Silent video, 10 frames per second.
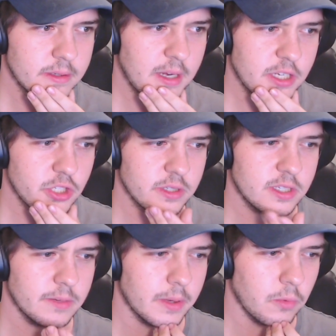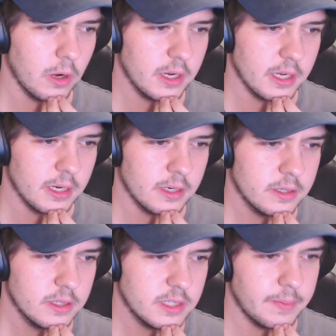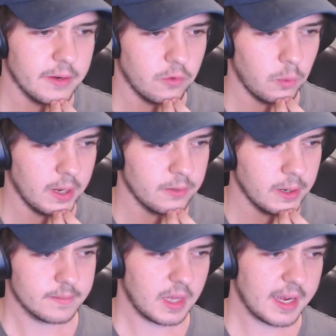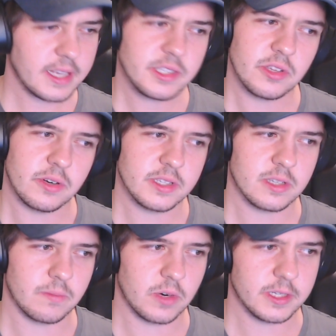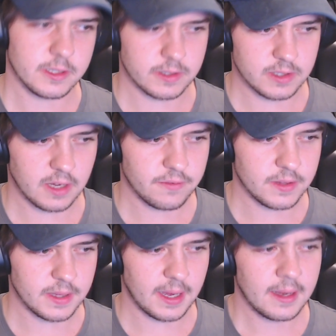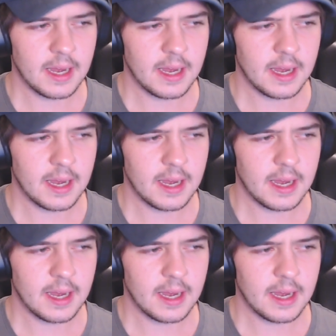No, it should still be working. It's a bit of a weird one. I guess there is some recent stuff in there.